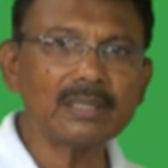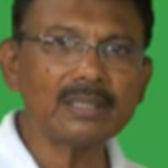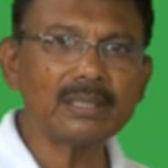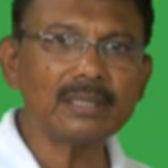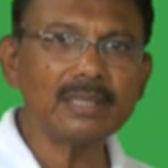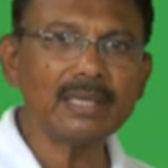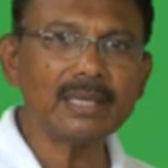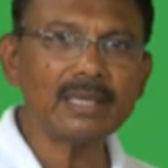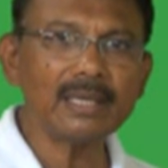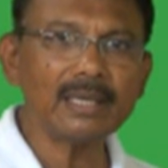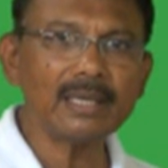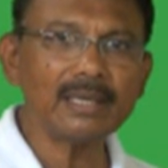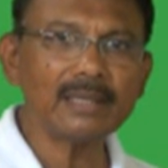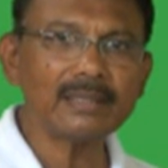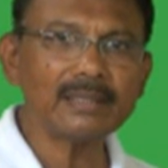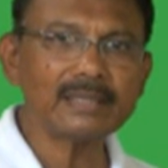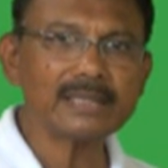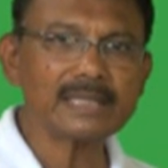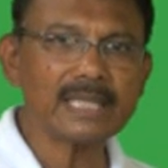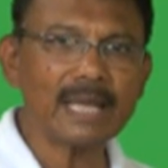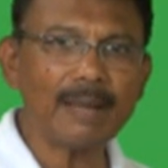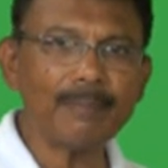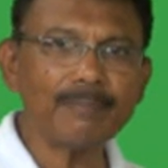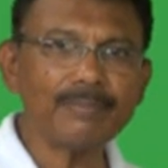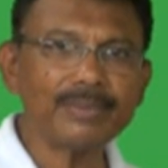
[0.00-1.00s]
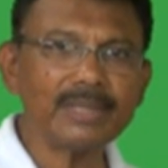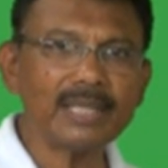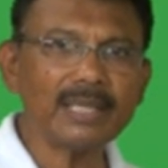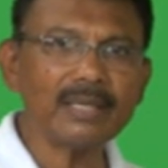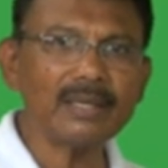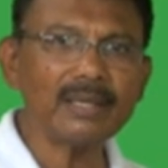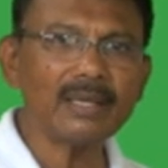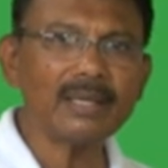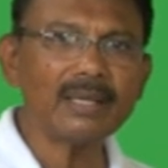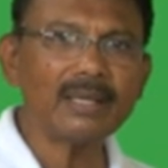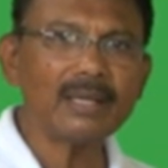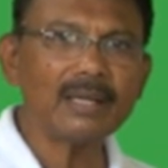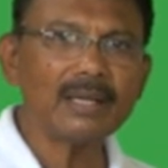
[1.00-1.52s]
the
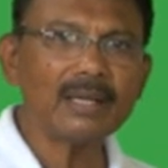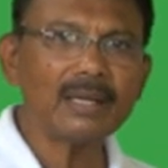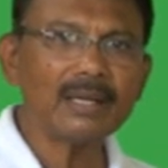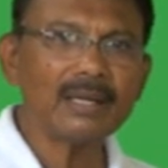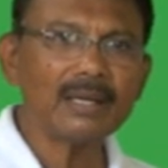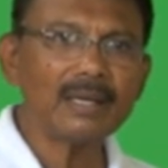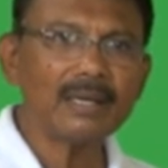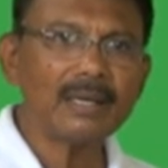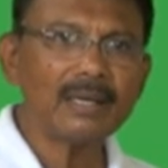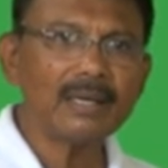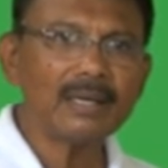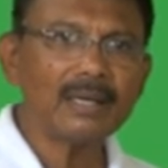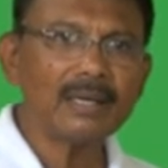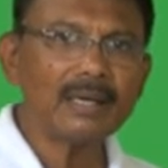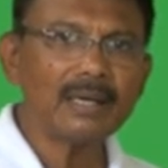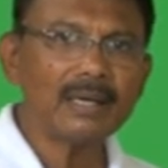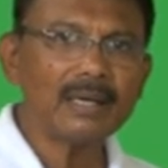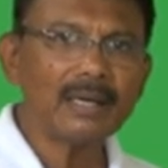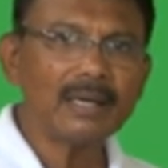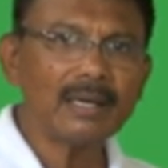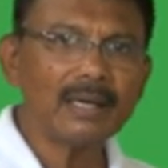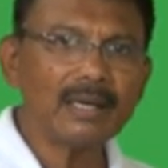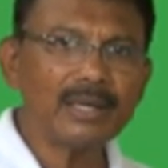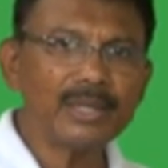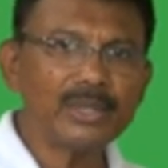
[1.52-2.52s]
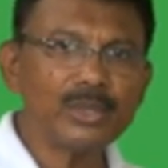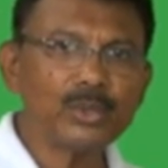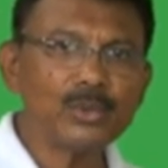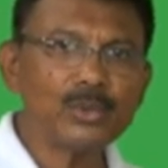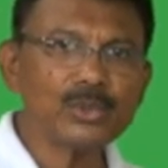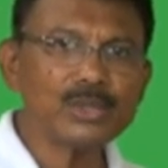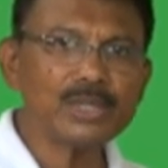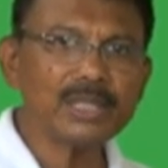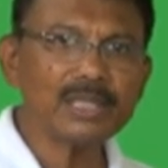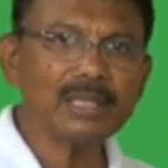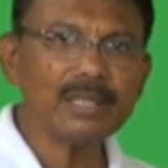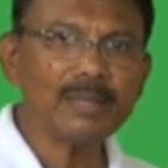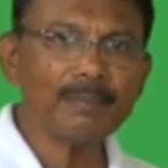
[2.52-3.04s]
something
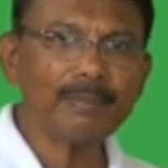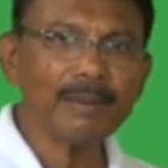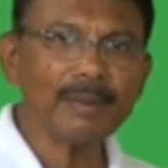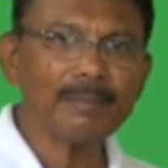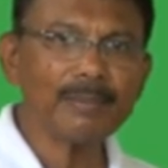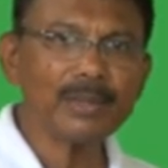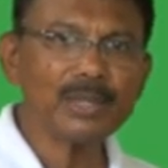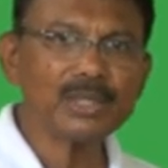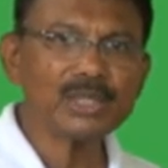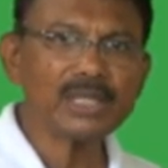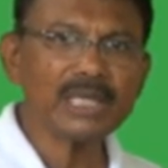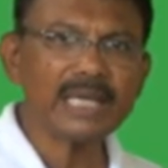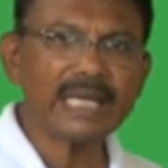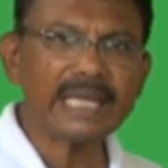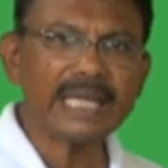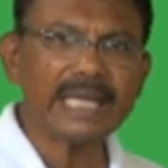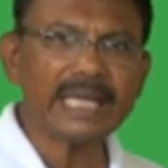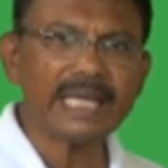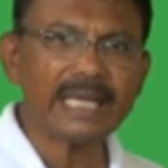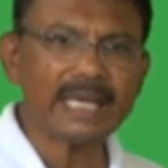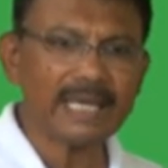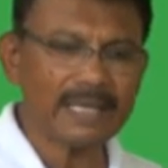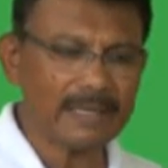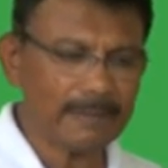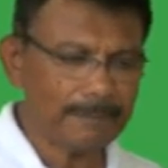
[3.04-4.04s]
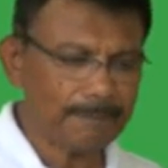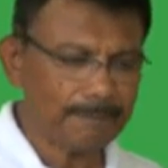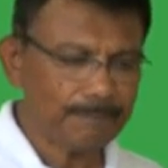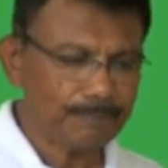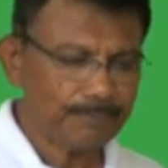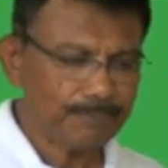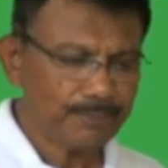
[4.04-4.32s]
using the preposition in.